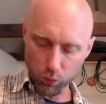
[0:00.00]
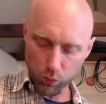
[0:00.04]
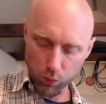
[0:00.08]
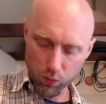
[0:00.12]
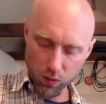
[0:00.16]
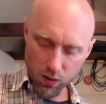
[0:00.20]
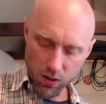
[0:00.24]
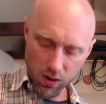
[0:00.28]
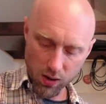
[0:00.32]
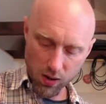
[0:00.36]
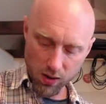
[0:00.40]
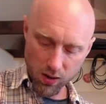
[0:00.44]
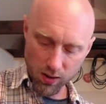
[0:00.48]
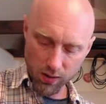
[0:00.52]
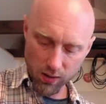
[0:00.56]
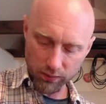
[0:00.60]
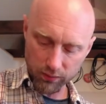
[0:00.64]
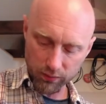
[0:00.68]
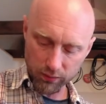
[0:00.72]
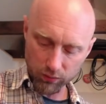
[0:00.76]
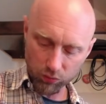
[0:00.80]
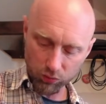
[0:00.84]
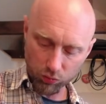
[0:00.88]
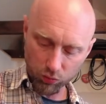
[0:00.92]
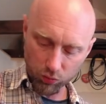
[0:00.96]

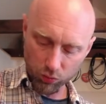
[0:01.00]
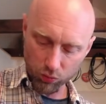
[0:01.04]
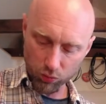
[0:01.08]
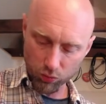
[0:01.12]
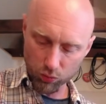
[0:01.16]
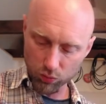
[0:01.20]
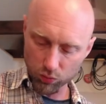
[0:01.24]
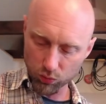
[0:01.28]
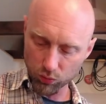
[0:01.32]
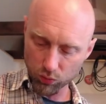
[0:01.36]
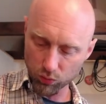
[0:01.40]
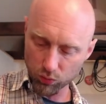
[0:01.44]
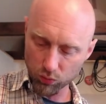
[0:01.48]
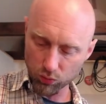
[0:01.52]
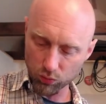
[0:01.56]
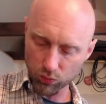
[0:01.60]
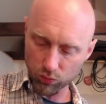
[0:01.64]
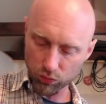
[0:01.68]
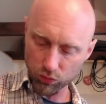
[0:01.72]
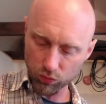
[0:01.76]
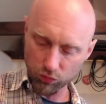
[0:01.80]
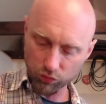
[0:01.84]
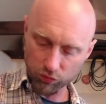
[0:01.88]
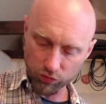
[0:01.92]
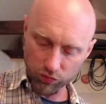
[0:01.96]
1, 2,
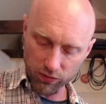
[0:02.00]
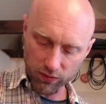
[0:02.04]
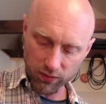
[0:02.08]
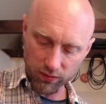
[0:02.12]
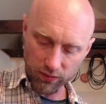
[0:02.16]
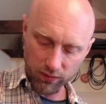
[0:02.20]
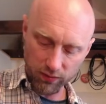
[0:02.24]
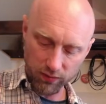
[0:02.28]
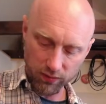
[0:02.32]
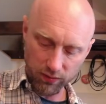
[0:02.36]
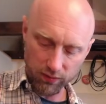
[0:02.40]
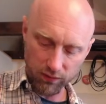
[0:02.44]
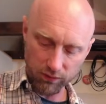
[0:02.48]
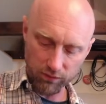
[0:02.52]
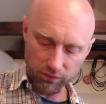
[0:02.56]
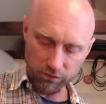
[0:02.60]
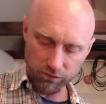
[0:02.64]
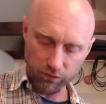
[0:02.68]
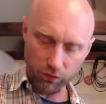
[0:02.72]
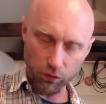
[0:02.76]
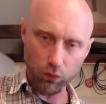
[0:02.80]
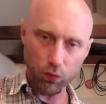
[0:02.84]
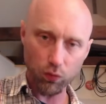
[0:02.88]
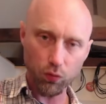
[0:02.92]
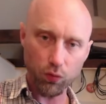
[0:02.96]
3,
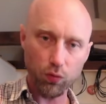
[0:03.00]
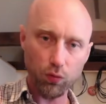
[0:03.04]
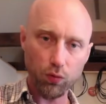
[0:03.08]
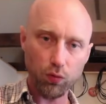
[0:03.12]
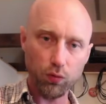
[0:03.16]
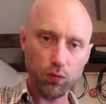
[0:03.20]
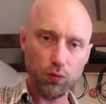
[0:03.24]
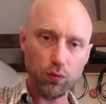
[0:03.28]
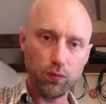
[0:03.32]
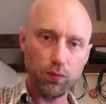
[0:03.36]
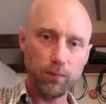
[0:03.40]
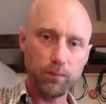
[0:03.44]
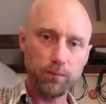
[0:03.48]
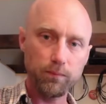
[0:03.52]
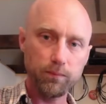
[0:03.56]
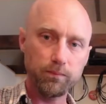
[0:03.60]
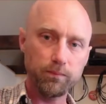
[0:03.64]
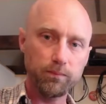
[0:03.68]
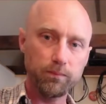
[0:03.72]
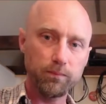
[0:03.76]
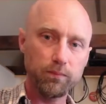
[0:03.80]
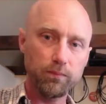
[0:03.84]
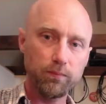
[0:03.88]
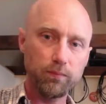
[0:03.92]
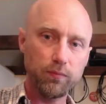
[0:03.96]
4.
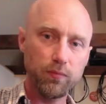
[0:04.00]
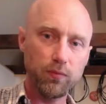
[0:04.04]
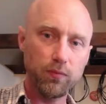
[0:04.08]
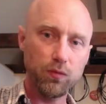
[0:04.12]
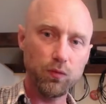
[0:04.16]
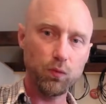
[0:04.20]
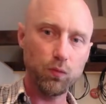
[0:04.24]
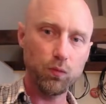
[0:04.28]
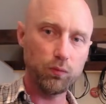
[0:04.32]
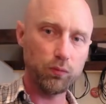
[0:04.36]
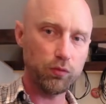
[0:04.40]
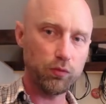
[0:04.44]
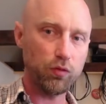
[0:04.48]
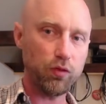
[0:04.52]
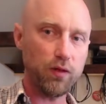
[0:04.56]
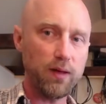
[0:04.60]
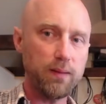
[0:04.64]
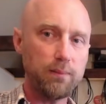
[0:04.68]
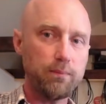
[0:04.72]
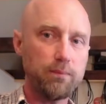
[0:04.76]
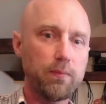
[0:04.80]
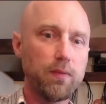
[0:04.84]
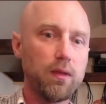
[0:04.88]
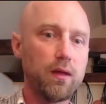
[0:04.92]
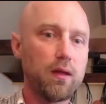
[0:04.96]
One more
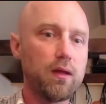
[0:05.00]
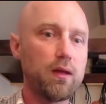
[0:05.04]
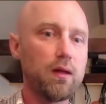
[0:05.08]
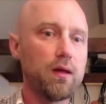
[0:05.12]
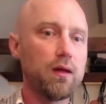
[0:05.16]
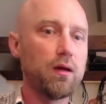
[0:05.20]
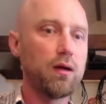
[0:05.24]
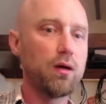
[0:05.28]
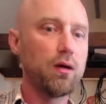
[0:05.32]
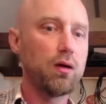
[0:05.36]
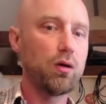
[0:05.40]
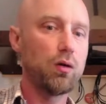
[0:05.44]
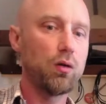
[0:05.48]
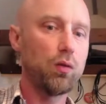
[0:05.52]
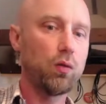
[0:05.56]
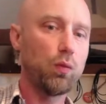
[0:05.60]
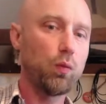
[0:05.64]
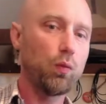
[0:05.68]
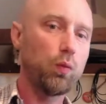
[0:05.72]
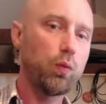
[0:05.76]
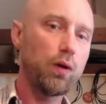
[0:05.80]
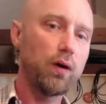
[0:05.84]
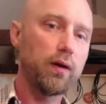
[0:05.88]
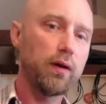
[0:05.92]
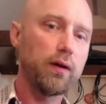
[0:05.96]
time.
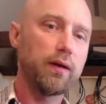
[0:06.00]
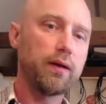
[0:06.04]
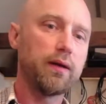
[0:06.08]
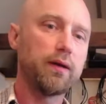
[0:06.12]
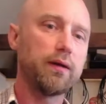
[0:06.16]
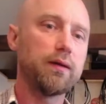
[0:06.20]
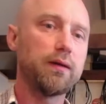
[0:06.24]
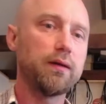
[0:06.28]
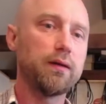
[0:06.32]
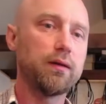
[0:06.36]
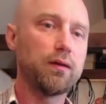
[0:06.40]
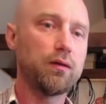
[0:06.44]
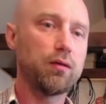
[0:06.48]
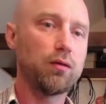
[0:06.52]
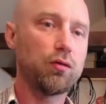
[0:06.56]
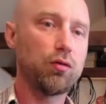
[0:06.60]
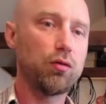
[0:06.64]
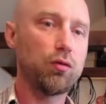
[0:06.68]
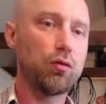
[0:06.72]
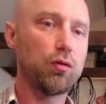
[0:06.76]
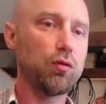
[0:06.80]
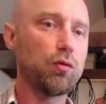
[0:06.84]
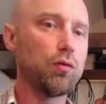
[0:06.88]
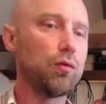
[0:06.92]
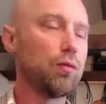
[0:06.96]
1,
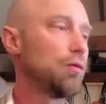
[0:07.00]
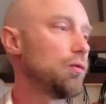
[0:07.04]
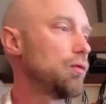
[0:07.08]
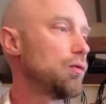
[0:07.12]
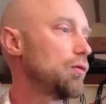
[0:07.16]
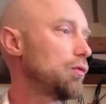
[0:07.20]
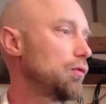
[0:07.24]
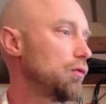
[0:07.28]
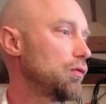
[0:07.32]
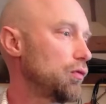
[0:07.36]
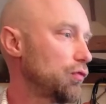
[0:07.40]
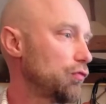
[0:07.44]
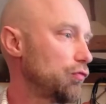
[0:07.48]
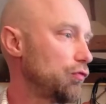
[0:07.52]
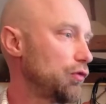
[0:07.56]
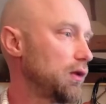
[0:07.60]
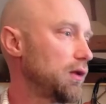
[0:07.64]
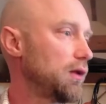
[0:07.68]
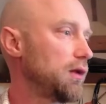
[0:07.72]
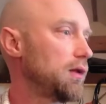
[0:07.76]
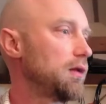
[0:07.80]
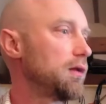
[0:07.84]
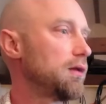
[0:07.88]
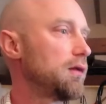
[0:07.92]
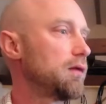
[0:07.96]
2, 3,
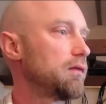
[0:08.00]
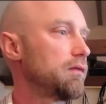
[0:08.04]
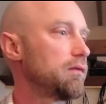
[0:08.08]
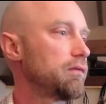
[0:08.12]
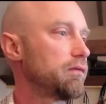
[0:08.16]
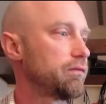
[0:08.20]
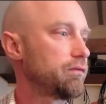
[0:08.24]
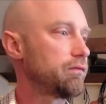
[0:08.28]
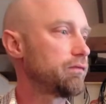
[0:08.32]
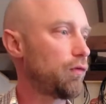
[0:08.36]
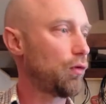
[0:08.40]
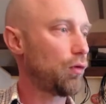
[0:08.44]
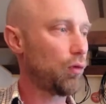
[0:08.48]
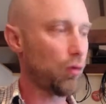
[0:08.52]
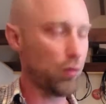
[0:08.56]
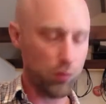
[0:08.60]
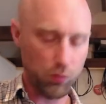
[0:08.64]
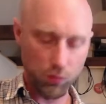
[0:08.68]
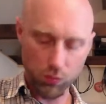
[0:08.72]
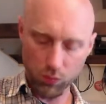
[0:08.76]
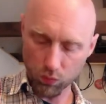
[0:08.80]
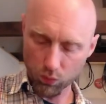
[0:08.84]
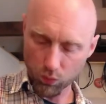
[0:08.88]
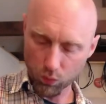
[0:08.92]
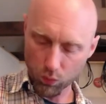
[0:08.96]

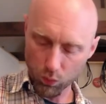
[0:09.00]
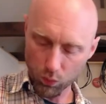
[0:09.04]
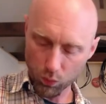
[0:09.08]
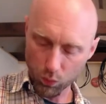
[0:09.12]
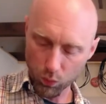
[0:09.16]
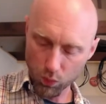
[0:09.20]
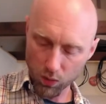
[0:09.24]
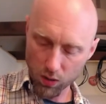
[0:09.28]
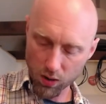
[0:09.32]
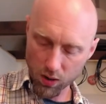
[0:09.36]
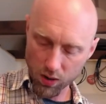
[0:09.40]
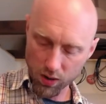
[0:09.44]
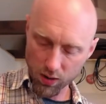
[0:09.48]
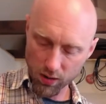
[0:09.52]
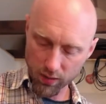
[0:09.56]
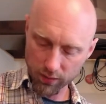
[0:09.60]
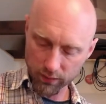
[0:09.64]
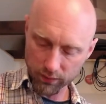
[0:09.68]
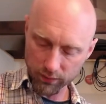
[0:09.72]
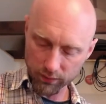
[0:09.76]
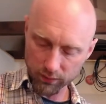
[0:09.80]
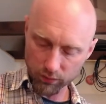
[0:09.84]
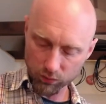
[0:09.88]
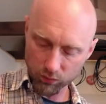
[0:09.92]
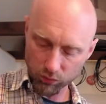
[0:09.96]
4.
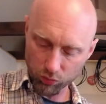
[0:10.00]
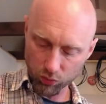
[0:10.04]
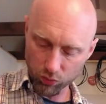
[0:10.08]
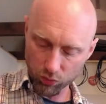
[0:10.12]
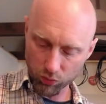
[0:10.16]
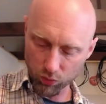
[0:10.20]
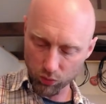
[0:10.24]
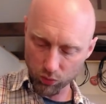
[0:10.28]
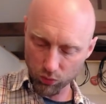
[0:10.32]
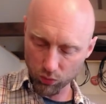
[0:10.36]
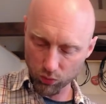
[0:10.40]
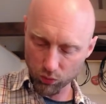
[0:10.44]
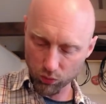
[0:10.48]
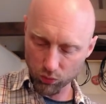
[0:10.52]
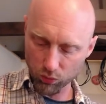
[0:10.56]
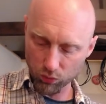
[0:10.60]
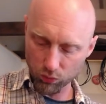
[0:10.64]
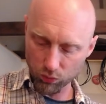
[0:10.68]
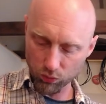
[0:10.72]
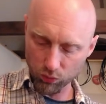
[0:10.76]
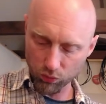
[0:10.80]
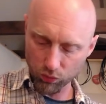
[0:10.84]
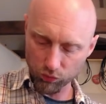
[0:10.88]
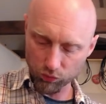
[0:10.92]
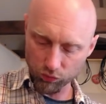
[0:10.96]
1, 2,
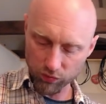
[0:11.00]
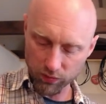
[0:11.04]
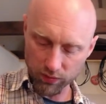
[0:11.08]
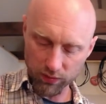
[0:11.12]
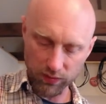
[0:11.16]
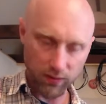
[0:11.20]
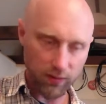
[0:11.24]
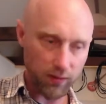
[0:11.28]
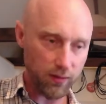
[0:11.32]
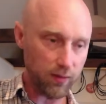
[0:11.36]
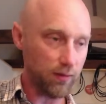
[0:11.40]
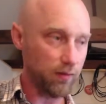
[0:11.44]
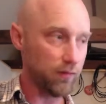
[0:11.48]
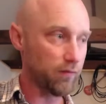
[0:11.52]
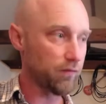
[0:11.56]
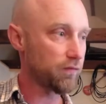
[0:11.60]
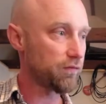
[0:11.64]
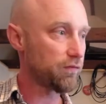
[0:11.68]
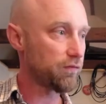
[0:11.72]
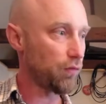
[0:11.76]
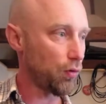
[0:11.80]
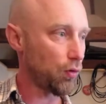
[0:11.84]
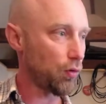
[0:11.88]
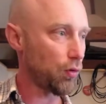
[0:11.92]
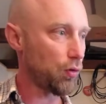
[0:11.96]
3,
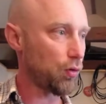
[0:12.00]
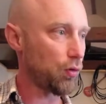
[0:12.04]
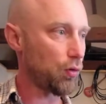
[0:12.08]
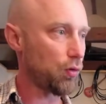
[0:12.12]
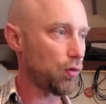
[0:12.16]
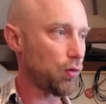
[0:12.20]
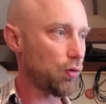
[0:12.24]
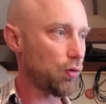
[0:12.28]
4.